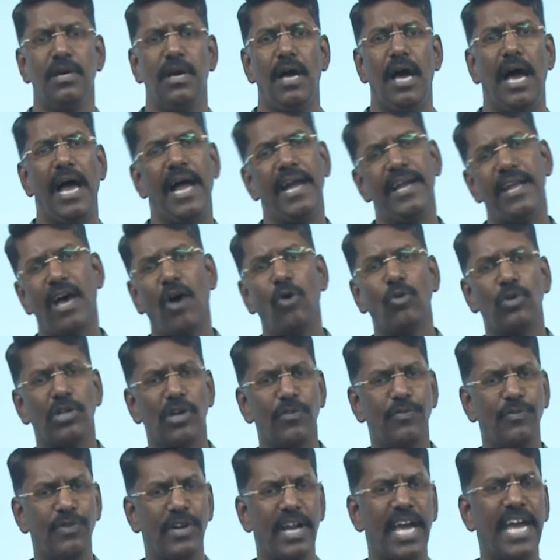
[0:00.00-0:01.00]
and out
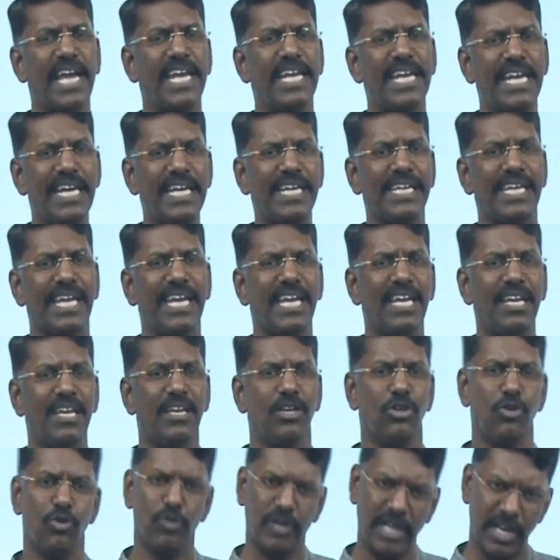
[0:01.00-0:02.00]
of 9 and
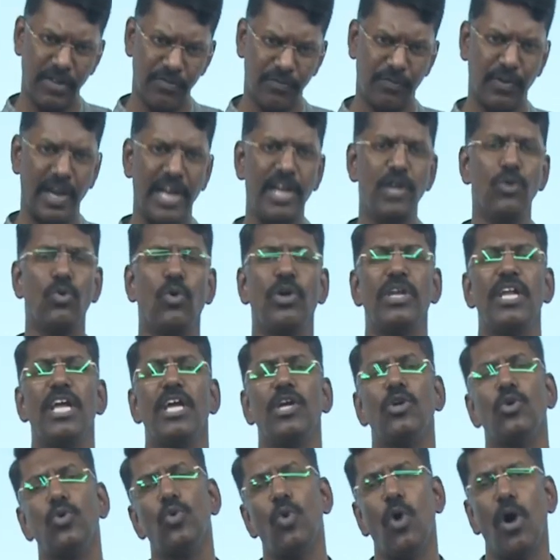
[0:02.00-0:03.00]
10 you can find 1
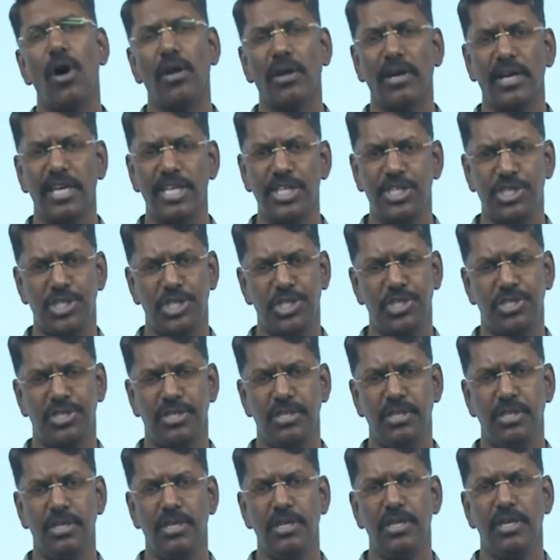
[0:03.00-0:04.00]
or 2
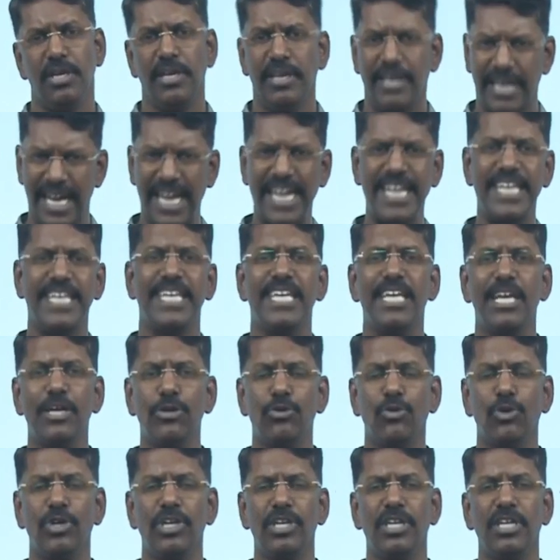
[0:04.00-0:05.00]
organization, 19 and
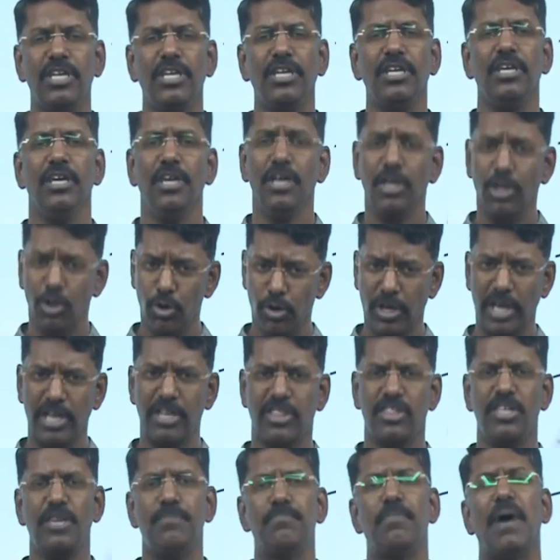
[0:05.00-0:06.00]
20 you can
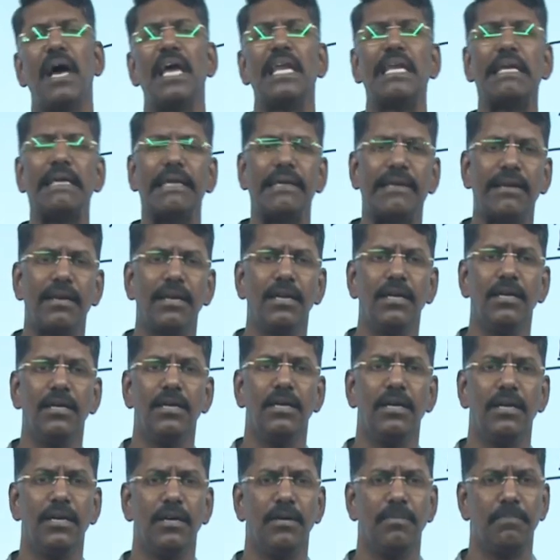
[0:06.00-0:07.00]
see bilateral.
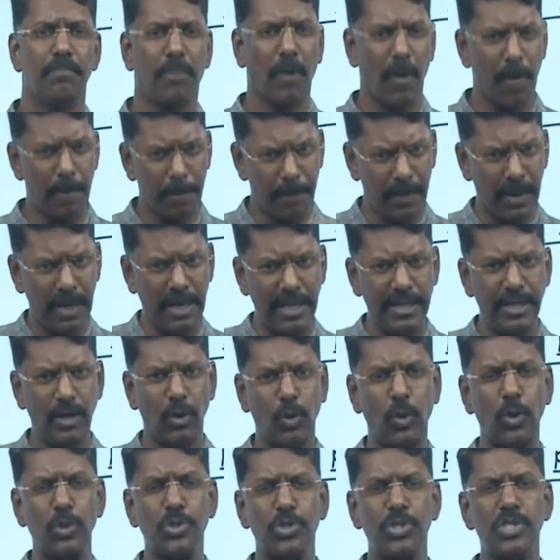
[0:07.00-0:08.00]
Properly the
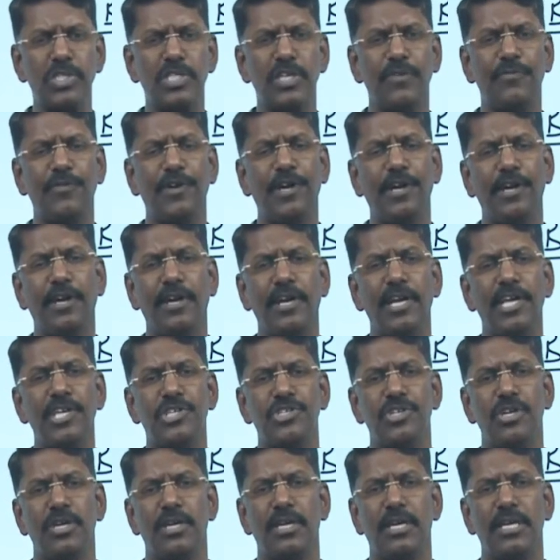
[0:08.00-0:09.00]
questions of
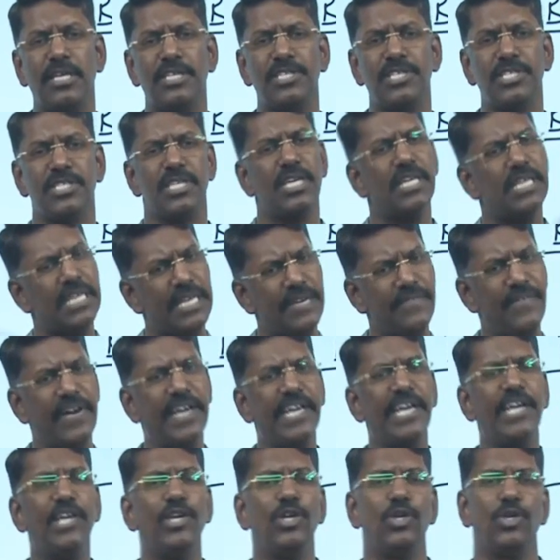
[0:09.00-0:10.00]
international relations are
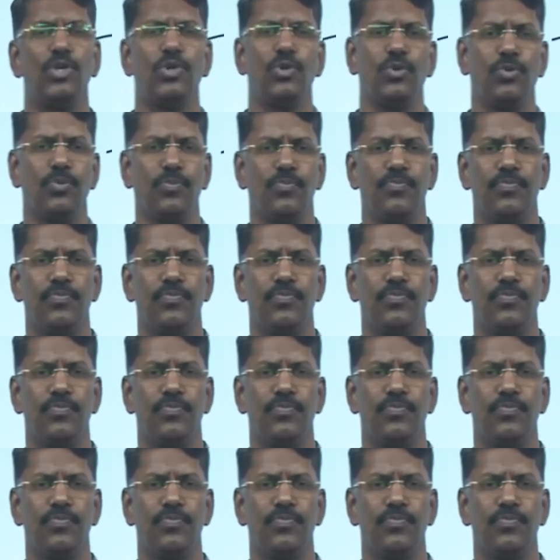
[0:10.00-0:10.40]
divided into.